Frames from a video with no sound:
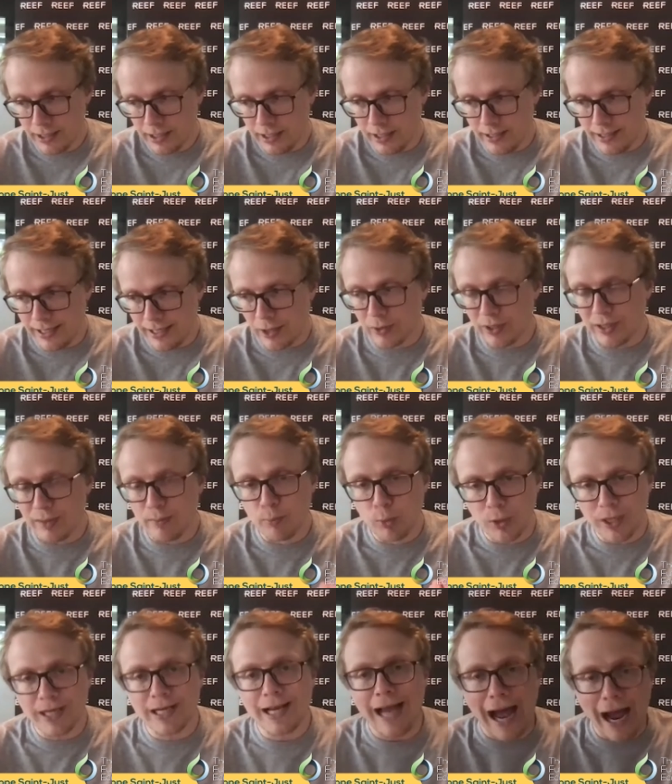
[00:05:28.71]
not only
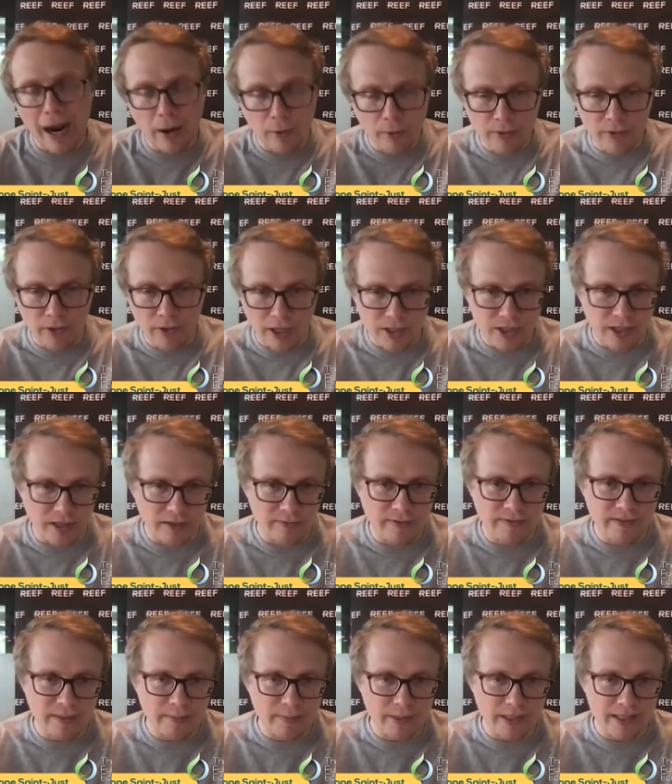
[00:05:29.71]
bring our thoughts on the
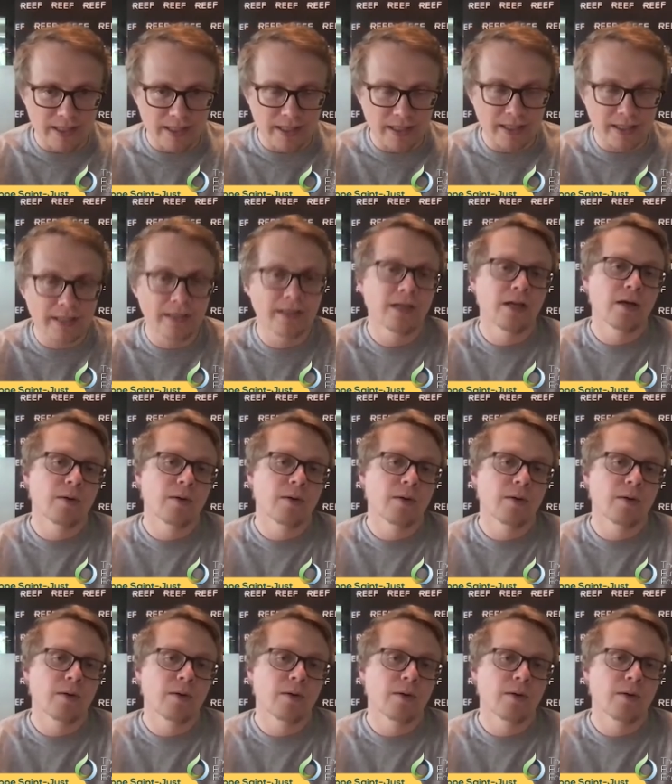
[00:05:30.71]
15 minute city,